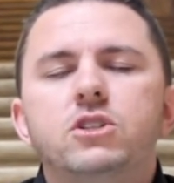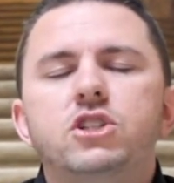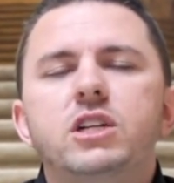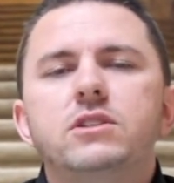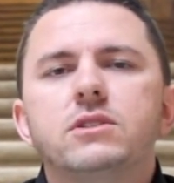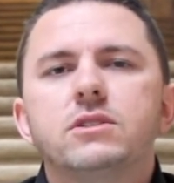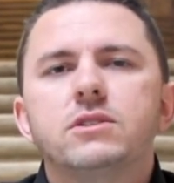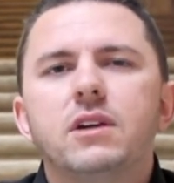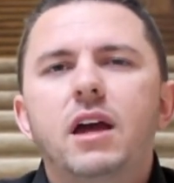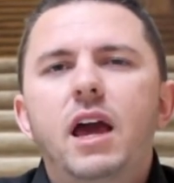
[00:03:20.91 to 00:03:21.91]

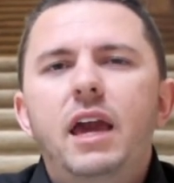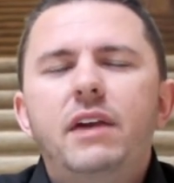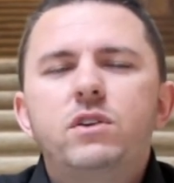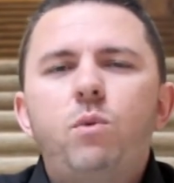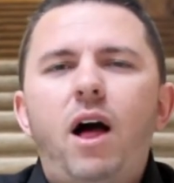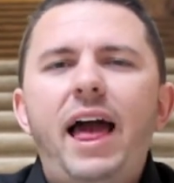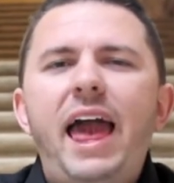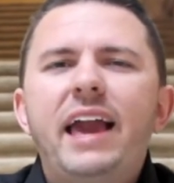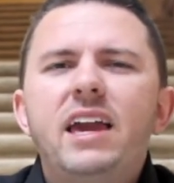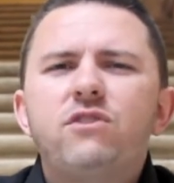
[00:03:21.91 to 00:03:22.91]
Jesus, even while
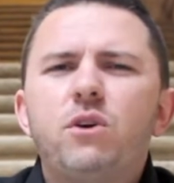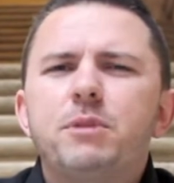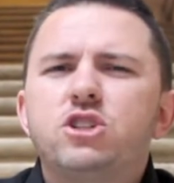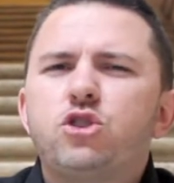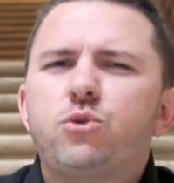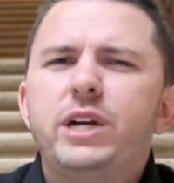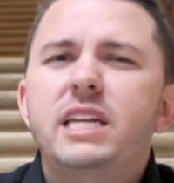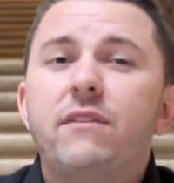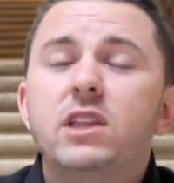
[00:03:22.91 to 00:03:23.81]
hanging from a tree,